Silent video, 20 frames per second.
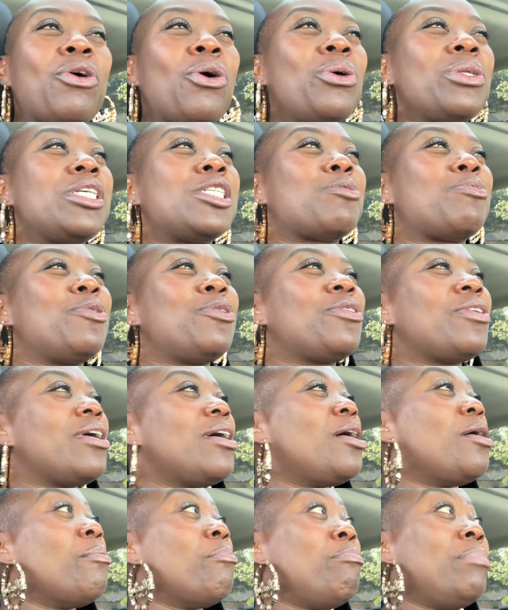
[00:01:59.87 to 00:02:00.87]
all these beautiful...
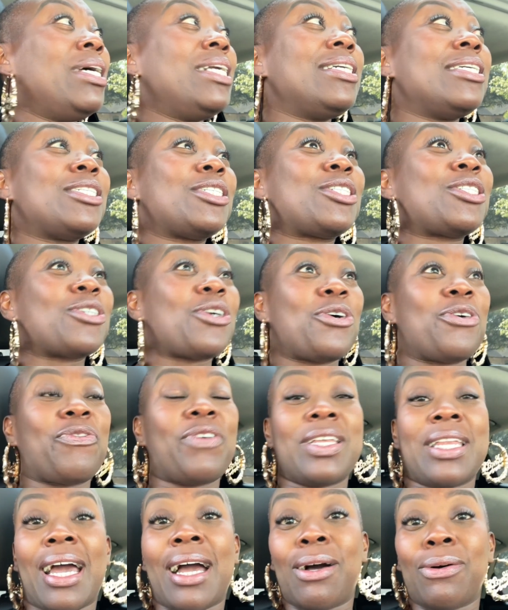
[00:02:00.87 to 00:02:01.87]
Mint and Serf
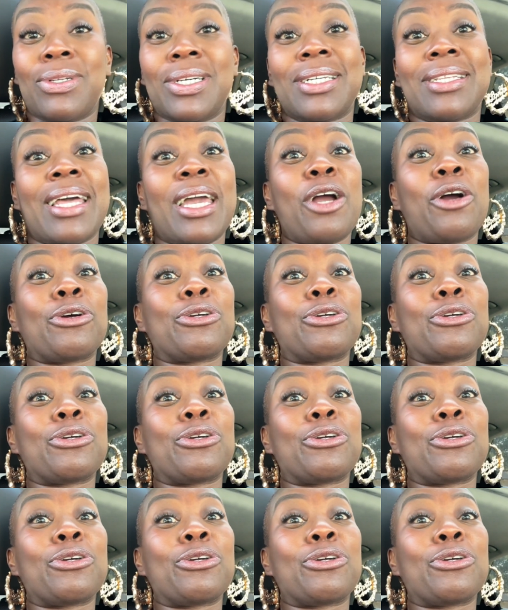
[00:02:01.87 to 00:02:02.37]
at the outlet, they are